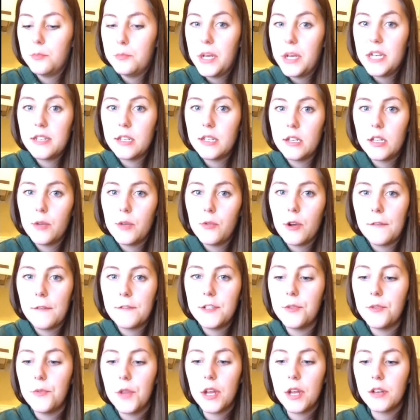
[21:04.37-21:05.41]
basically one of
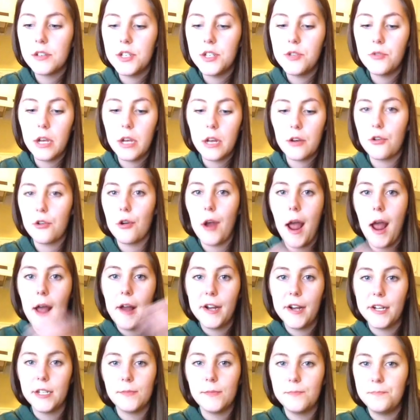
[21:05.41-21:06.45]
2 things. You can crack
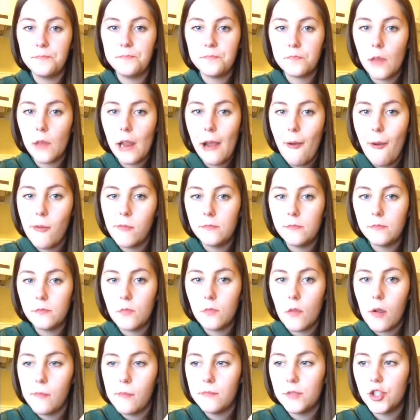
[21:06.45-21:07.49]
and
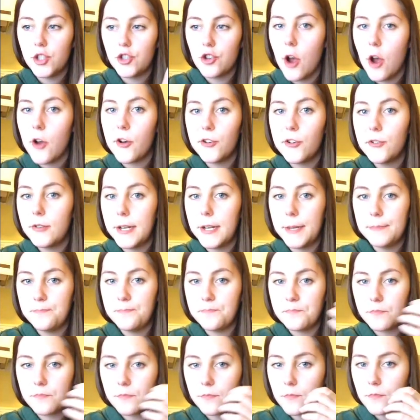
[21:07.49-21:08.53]
struggle and,
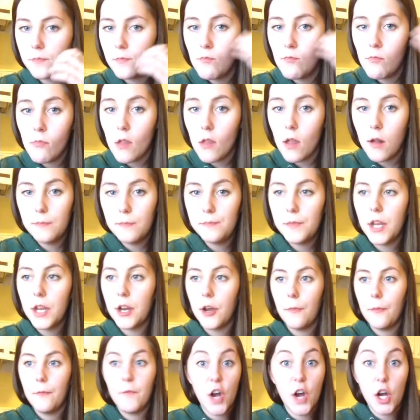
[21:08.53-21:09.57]
you
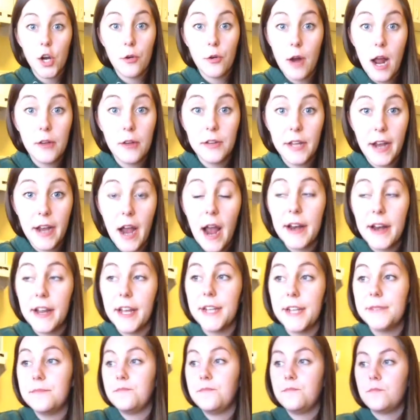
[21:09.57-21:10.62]
know, fuck around like I
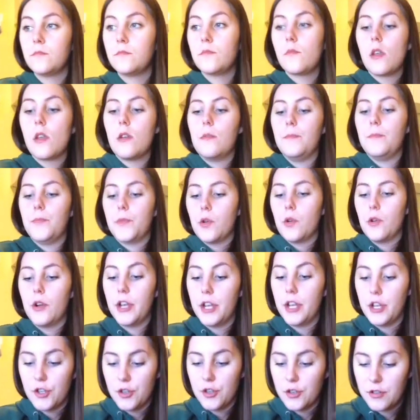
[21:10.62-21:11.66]
did. Or you
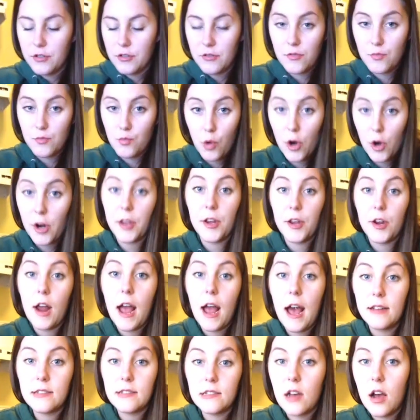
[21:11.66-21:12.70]
can work your
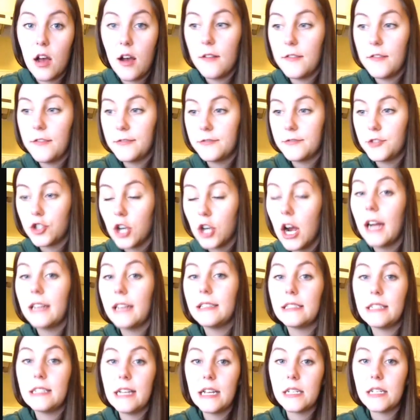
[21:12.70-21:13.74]
ass off, try and
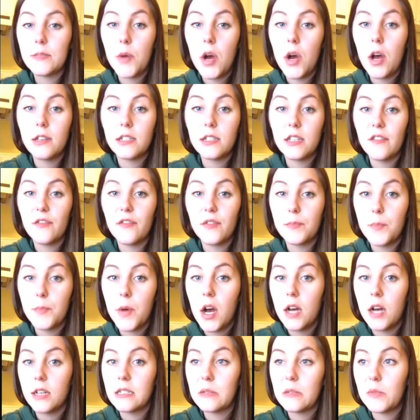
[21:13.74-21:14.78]
stay as positive as
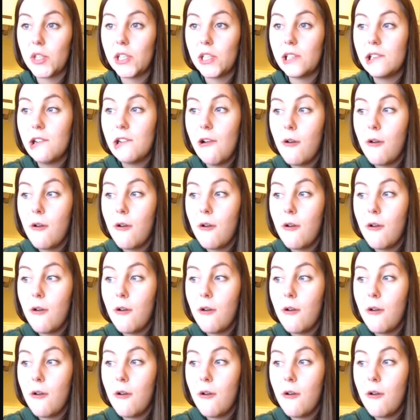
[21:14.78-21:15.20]
possible,